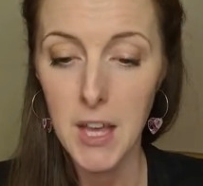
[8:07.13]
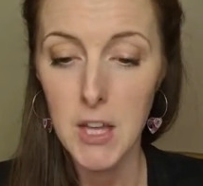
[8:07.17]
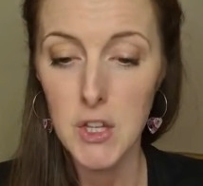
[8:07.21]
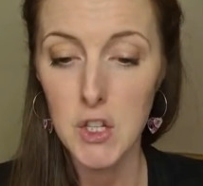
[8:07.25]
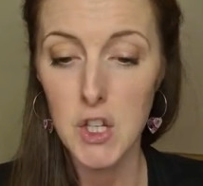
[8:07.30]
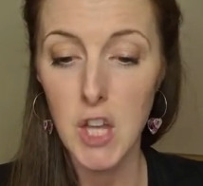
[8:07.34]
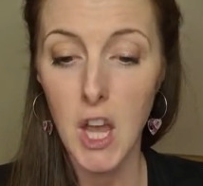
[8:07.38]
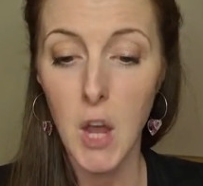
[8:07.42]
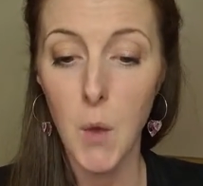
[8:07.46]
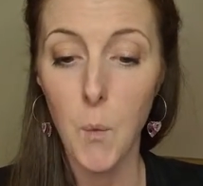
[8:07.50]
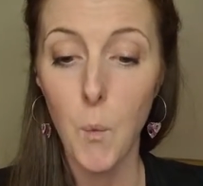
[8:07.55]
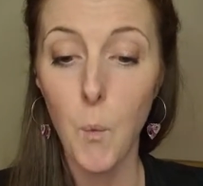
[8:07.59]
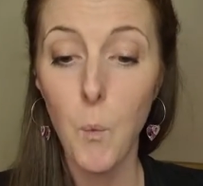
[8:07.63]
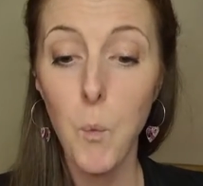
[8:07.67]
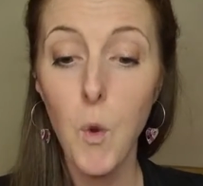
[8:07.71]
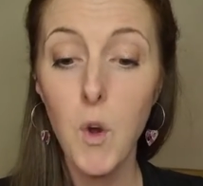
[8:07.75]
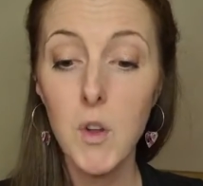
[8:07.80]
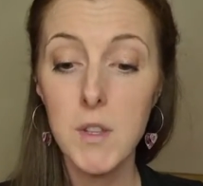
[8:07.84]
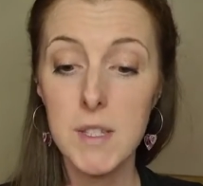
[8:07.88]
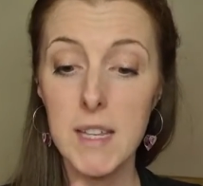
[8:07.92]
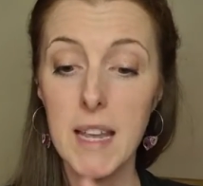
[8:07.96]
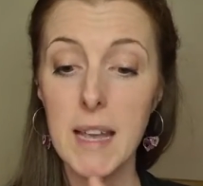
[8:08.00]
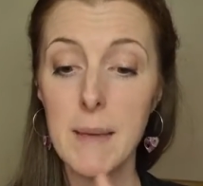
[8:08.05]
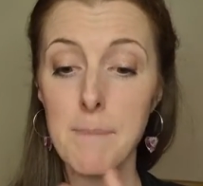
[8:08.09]
So,
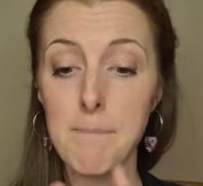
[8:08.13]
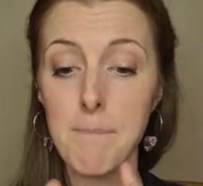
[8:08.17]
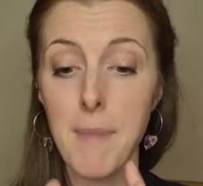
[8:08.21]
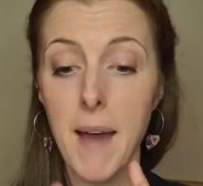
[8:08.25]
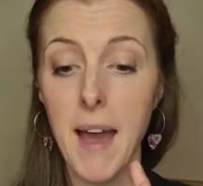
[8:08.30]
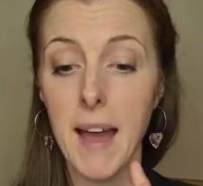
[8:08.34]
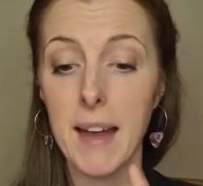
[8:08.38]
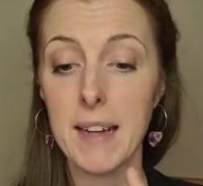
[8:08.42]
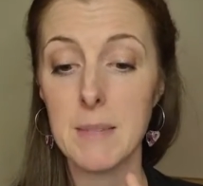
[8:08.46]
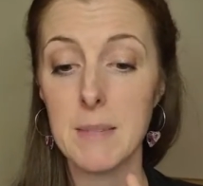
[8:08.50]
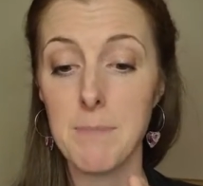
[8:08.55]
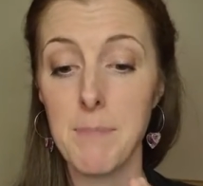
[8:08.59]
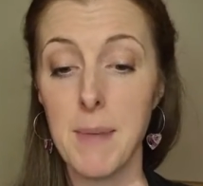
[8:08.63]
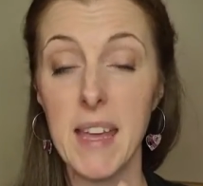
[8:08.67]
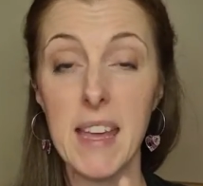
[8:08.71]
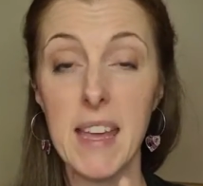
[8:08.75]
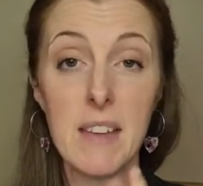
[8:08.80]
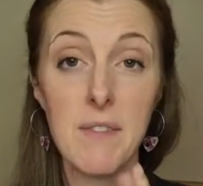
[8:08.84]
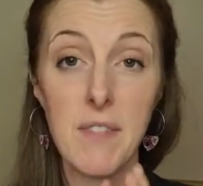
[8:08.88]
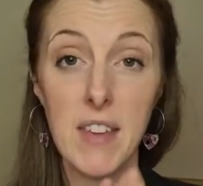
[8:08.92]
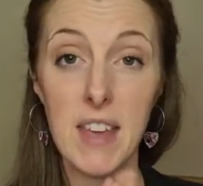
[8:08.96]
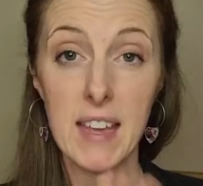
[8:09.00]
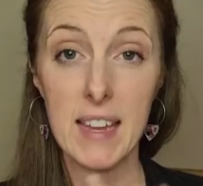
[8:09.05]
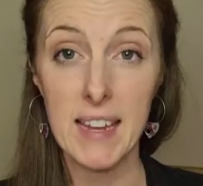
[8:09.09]
what impact
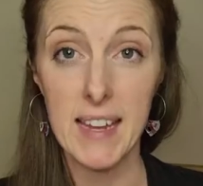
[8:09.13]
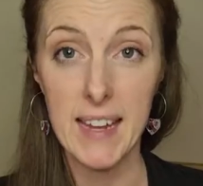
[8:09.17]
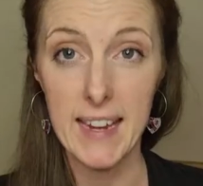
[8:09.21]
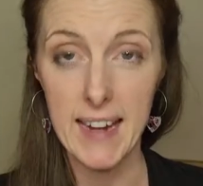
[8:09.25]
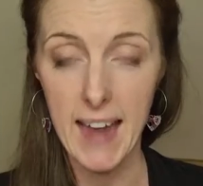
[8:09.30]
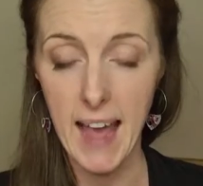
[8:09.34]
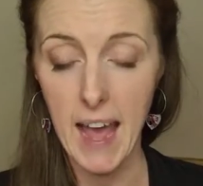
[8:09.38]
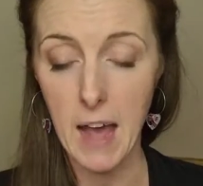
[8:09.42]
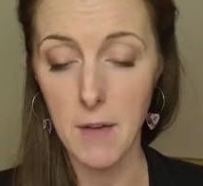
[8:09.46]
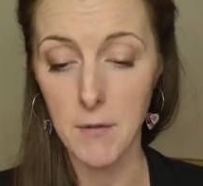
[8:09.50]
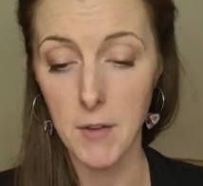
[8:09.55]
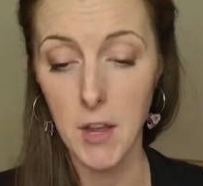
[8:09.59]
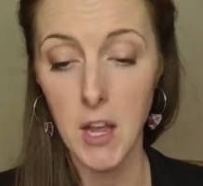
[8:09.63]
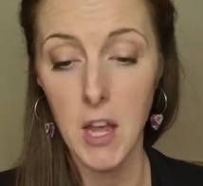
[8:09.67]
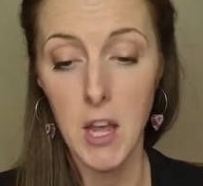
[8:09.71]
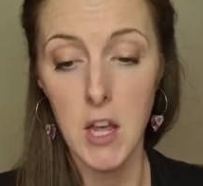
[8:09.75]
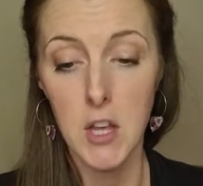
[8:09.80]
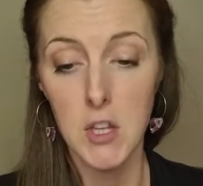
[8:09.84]
being vegan can have?